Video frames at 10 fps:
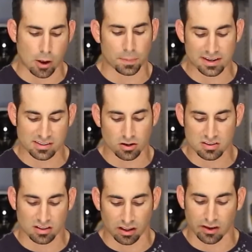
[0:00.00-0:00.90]

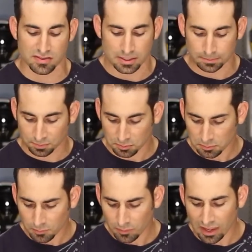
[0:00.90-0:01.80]
Alpinestars gloves.
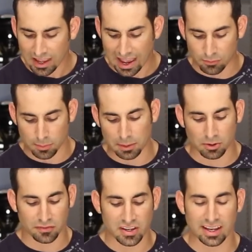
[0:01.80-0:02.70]
And
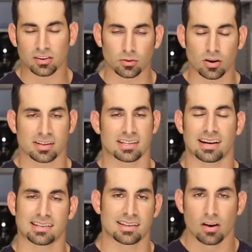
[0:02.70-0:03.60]
remember, if you get the wrong
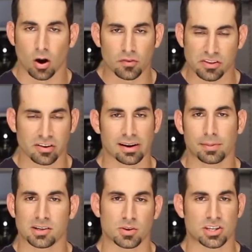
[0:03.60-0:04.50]
size, over 39
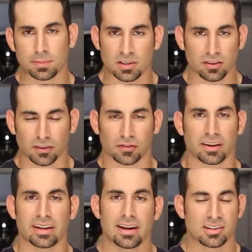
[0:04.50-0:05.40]
bucks, we ship to you for
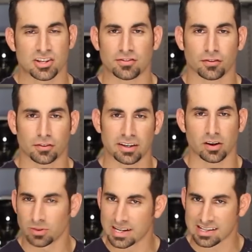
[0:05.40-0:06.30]
free, exchange for free,
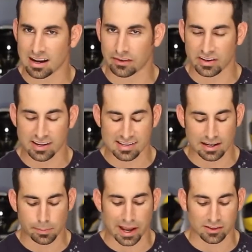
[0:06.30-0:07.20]
no restock if you need to
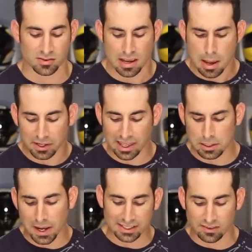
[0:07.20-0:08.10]
send it back to us. But
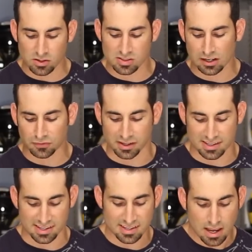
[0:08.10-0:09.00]
getting back to those
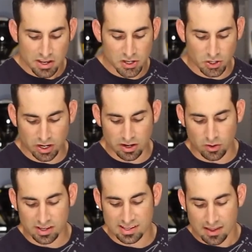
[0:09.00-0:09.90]
differences, you're gonna
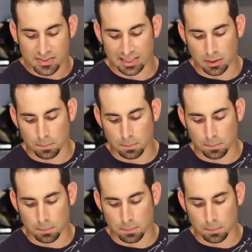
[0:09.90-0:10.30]
notice that the